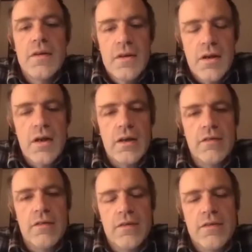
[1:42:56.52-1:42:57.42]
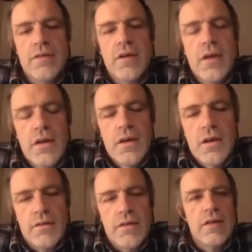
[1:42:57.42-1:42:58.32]
like this.
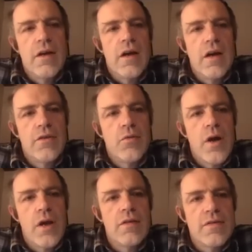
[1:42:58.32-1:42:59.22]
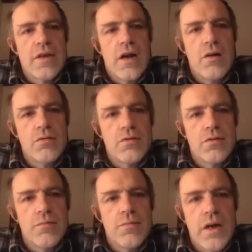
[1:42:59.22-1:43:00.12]
And then I tried this out
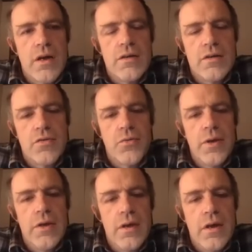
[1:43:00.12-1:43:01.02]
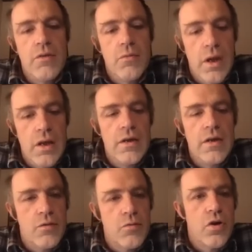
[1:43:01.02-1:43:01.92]
on my tree, and really
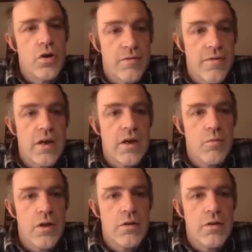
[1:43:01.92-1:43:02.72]
it worked very well,